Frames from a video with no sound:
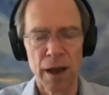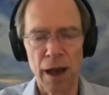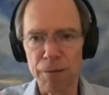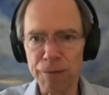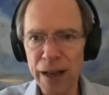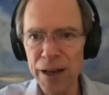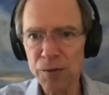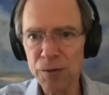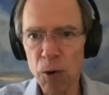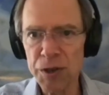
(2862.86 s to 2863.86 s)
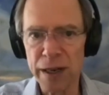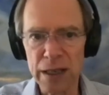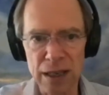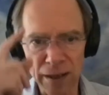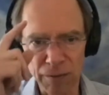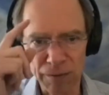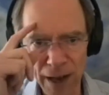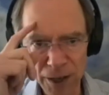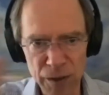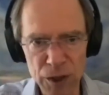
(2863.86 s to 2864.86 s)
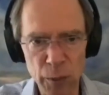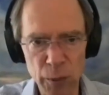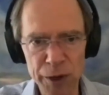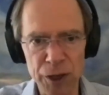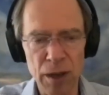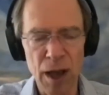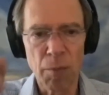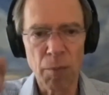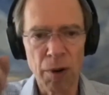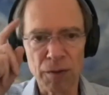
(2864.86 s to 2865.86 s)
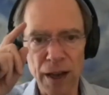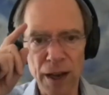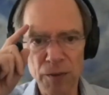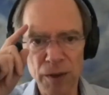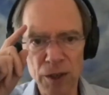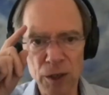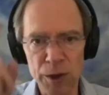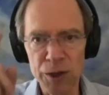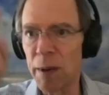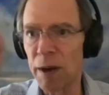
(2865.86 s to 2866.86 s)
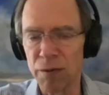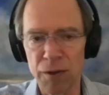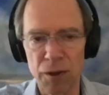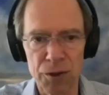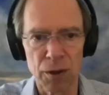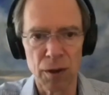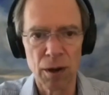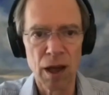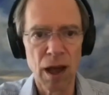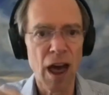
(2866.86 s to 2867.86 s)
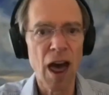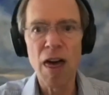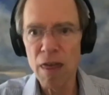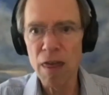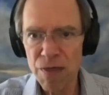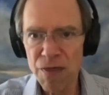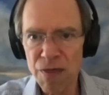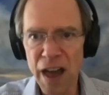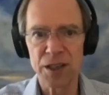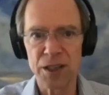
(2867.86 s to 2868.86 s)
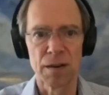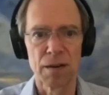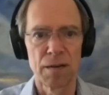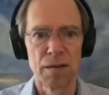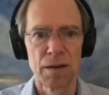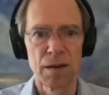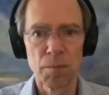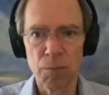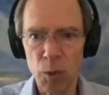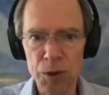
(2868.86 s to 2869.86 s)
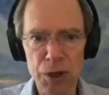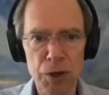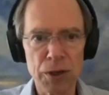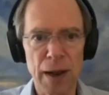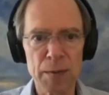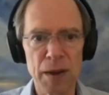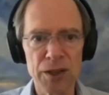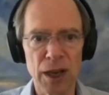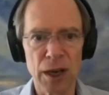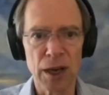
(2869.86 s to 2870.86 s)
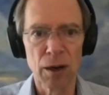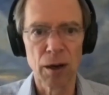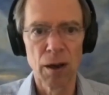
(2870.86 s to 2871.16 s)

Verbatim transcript: And flash foresight is like a flash of intuition, but it's a flash of intuition about the future. That's it. Book was a New York Times bestseller.